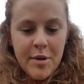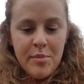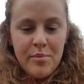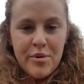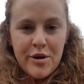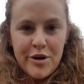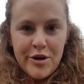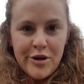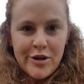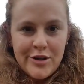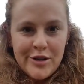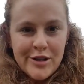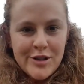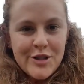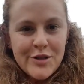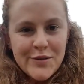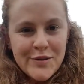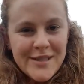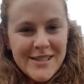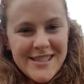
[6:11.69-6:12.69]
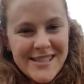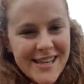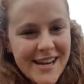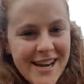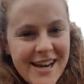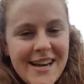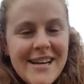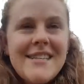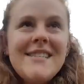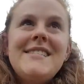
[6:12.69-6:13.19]
pre-nursing students.
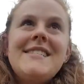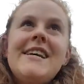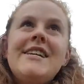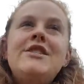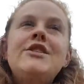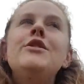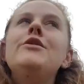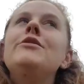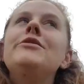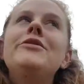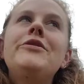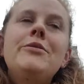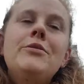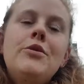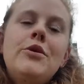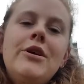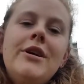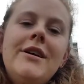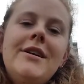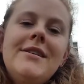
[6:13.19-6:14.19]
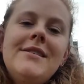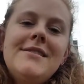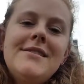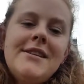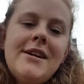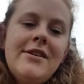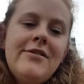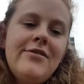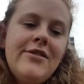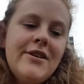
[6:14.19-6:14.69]
Stay tuned for more
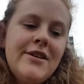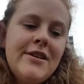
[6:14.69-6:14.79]
stuff,